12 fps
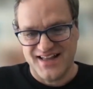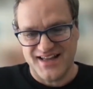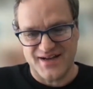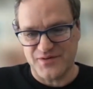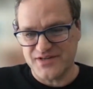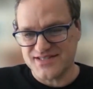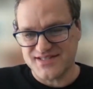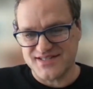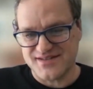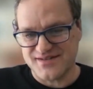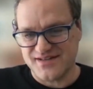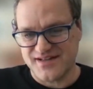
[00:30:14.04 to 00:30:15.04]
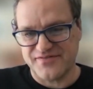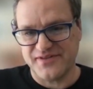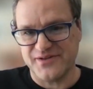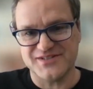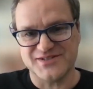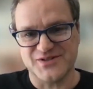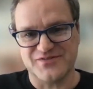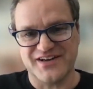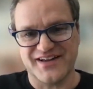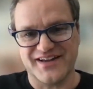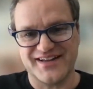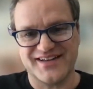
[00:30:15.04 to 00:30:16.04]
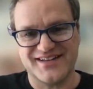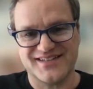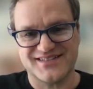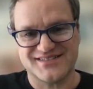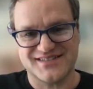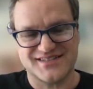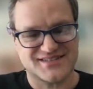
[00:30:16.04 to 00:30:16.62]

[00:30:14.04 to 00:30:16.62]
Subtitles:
Yeah, definitely wasn't overnight. It's